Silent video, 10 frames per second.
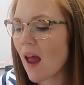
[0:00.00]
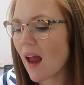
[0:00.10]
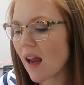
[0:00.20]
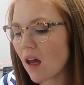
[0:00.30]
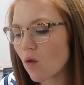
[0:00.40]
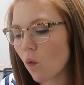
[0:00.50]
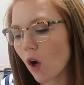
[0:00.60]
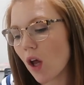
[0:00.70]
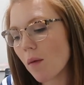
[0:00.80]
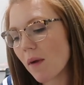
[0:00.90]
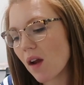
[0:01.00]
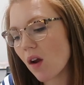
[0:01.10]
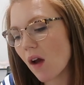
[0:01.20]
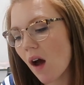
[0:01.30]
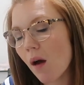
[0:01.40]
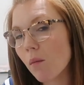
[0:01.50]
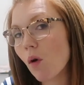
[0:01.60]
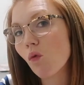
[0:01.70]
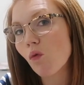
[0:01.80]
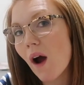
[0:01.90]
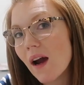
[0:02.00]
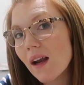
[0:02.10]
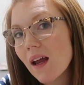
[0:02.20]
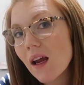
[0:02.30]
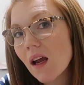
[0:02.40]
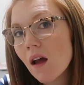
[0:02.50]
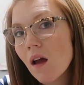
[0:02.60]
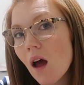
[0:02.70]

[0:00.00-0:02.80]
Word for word: And we're going to be writing